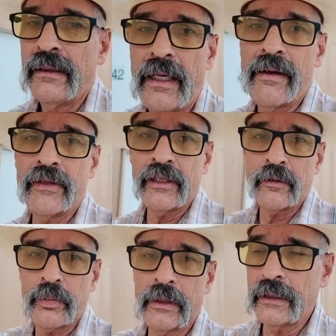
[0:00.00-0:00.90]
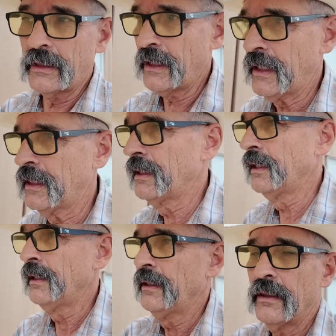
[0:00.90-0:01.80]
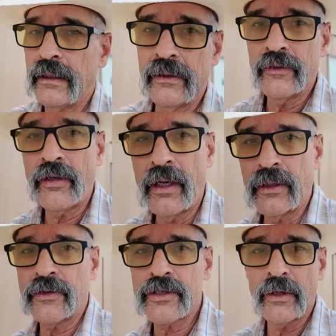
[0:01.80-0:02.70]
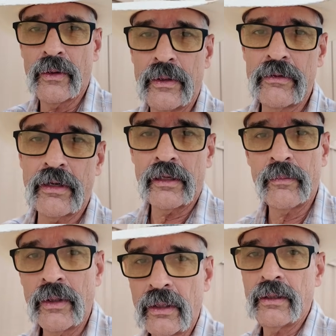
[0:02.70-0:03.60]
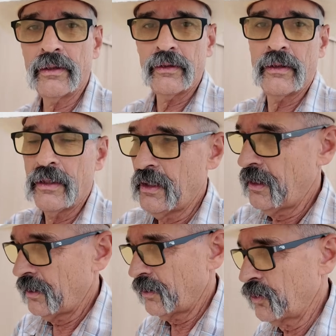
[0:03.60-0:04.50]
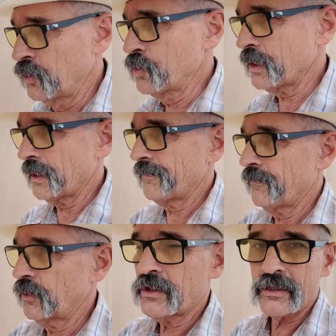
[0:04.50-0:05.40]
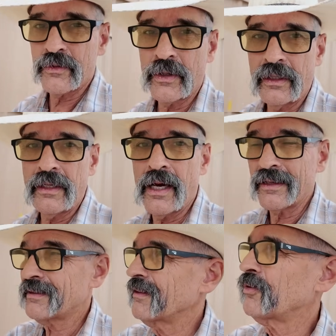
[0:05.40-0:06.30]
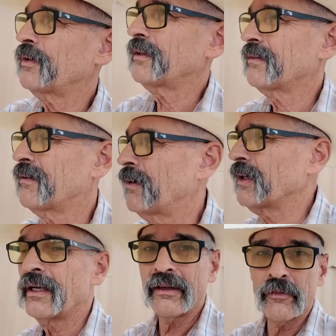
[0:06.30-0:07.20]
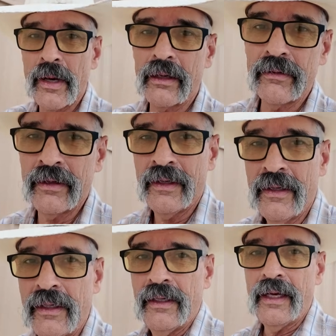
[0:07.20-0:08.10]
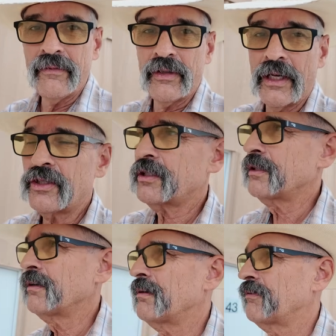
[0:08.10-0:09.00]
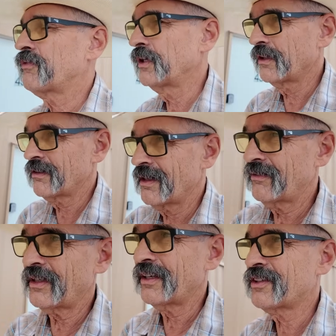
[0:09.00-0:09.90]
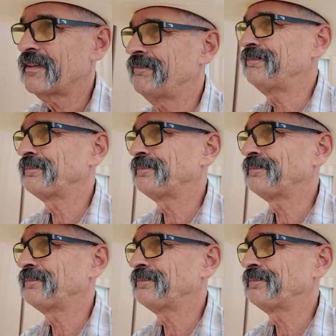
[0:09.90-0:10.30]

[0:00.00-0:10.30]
have an airplane in this hangar, so he's letting me use it, which is really nice. That's what I love about aviation and friends in aviation.